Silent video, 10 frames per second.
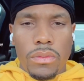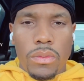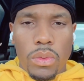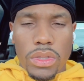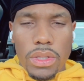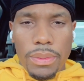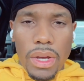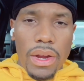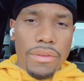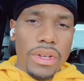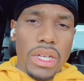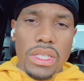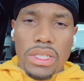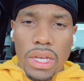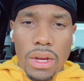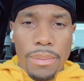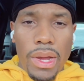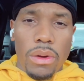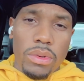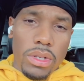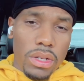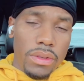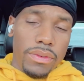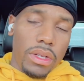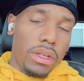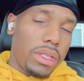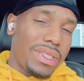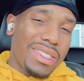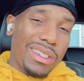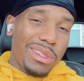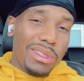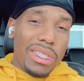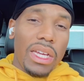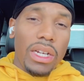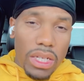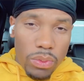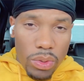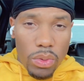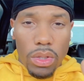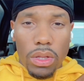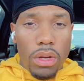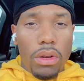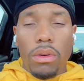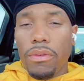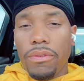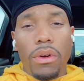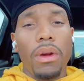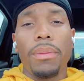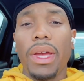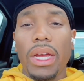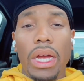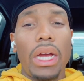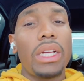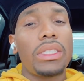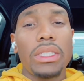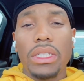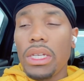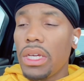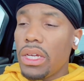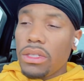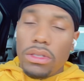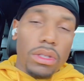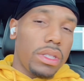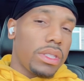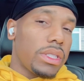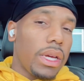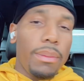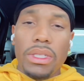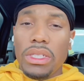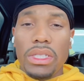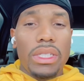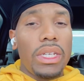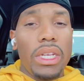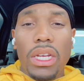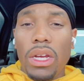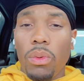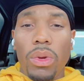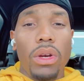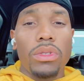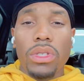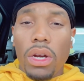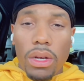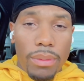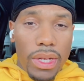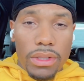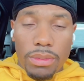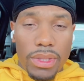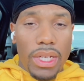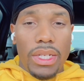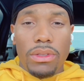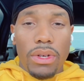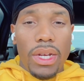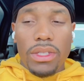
What's up, y'all? Everyday Say here back with another video. Listen, on Saturdays we doing long format content. So listen, I'm gonna just sit here and we're gonna talk about some things, right?